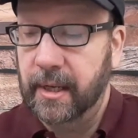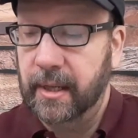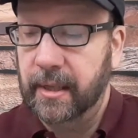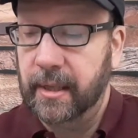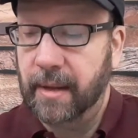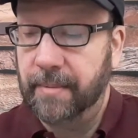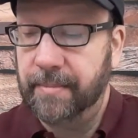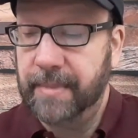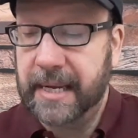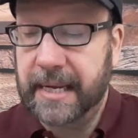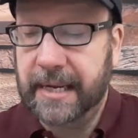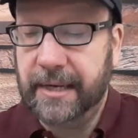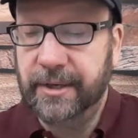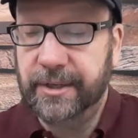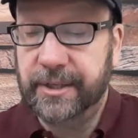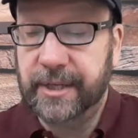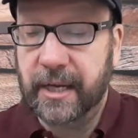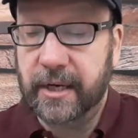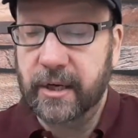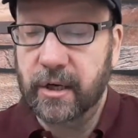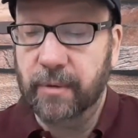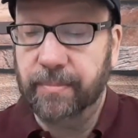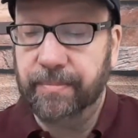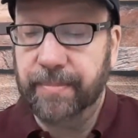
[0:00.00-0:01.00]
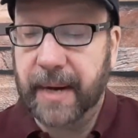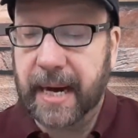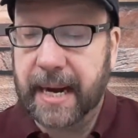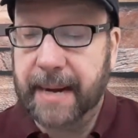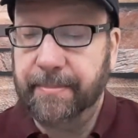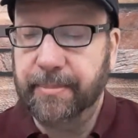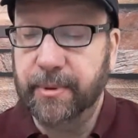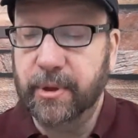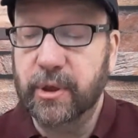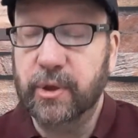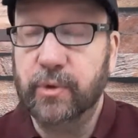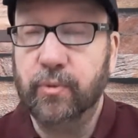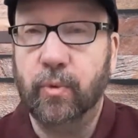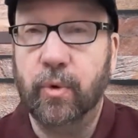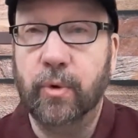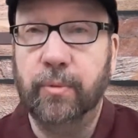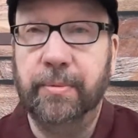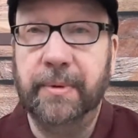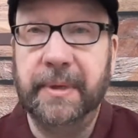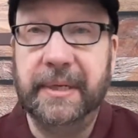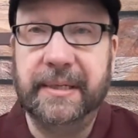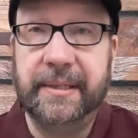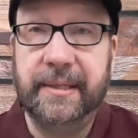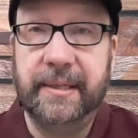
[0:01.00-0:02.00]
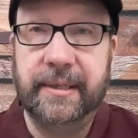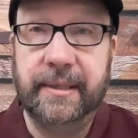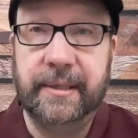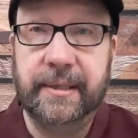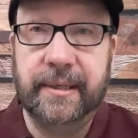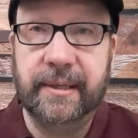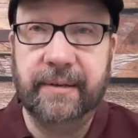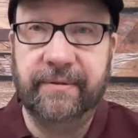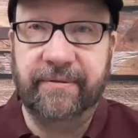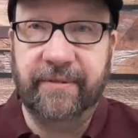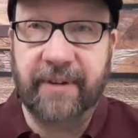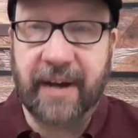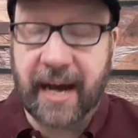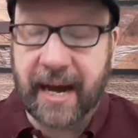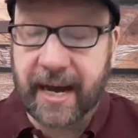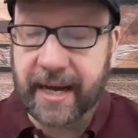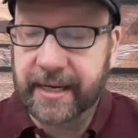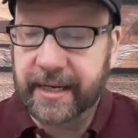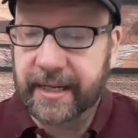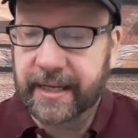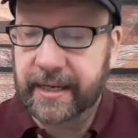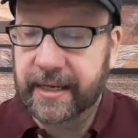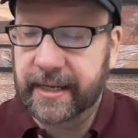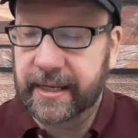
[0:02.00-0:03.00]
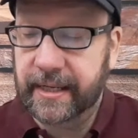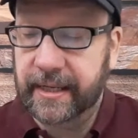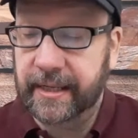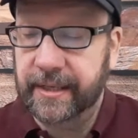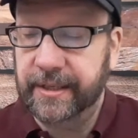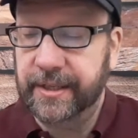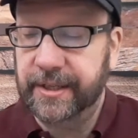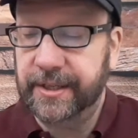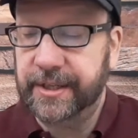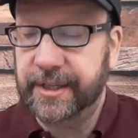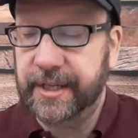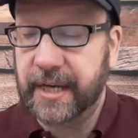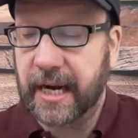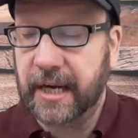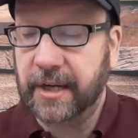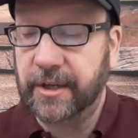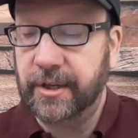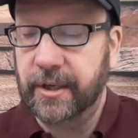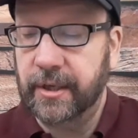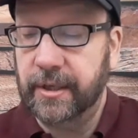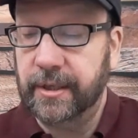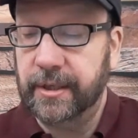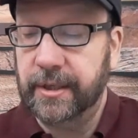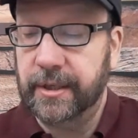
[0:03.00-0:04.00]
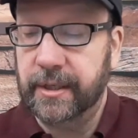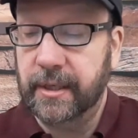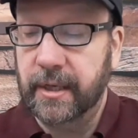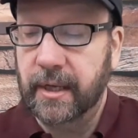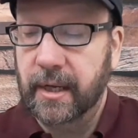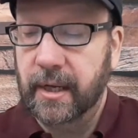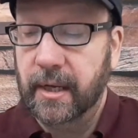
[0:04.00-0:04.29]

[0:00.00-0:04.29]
That means that your papers will be divided into sections,